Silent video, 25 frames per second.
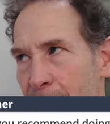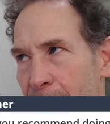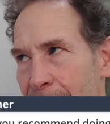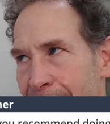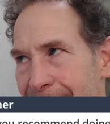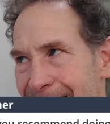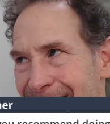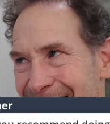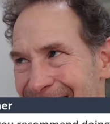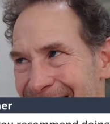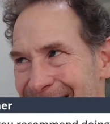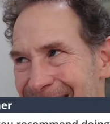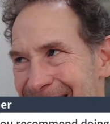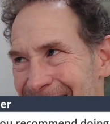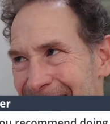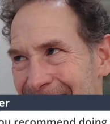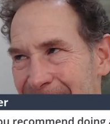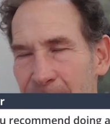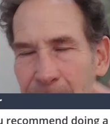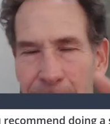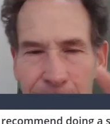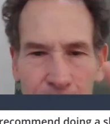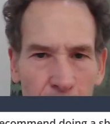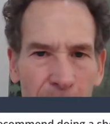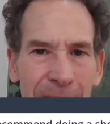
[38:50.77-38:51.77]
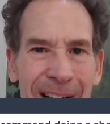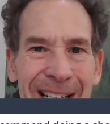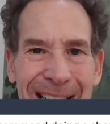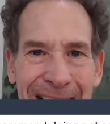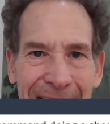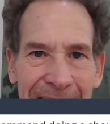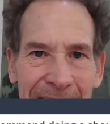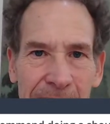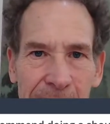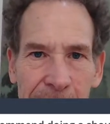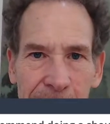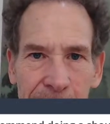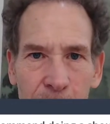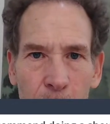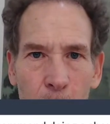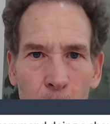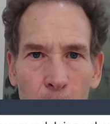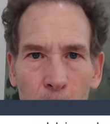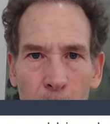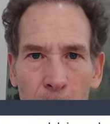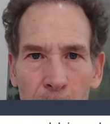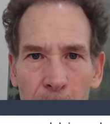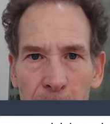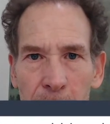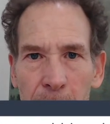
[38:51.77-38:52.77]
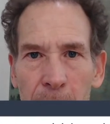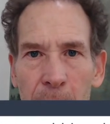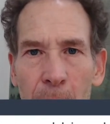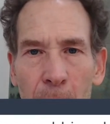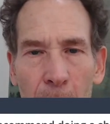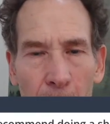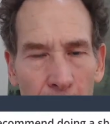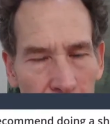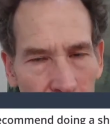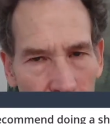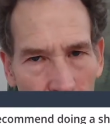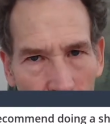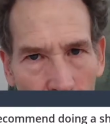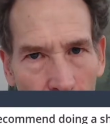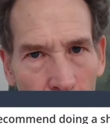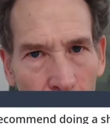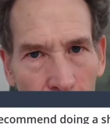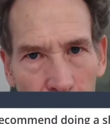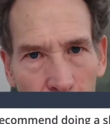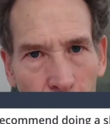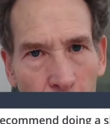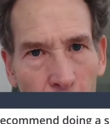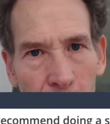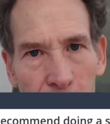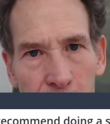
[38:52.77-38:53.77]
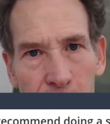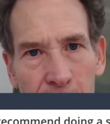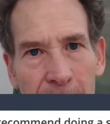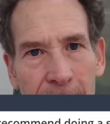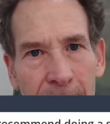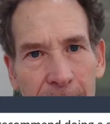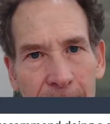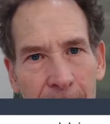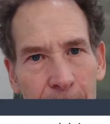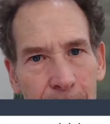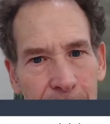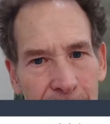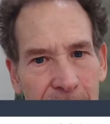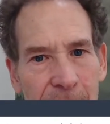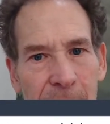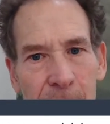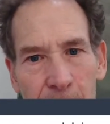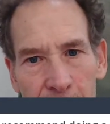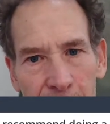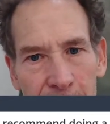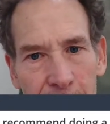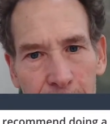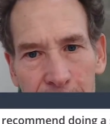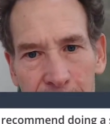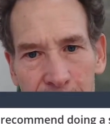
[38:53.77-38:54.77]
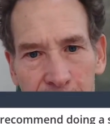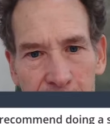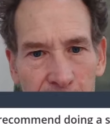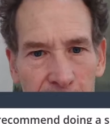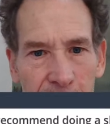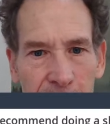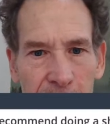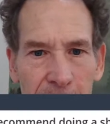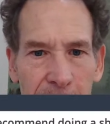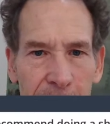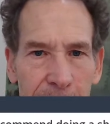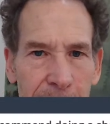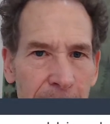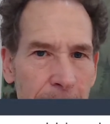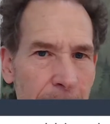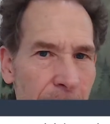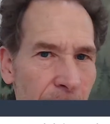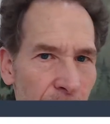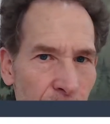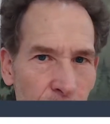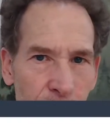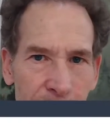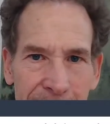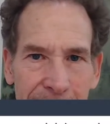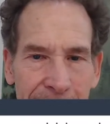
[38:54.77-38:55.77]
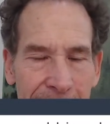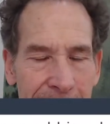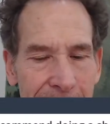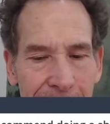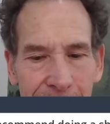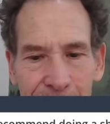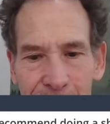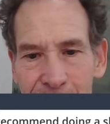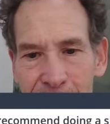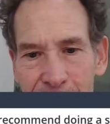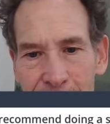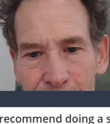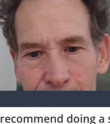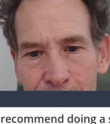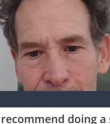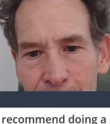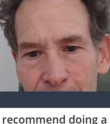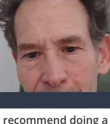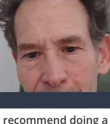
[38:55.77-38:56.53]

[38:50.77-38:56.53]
excessive or intensive core, hardcore training, I would still limit to maybe 3 days, and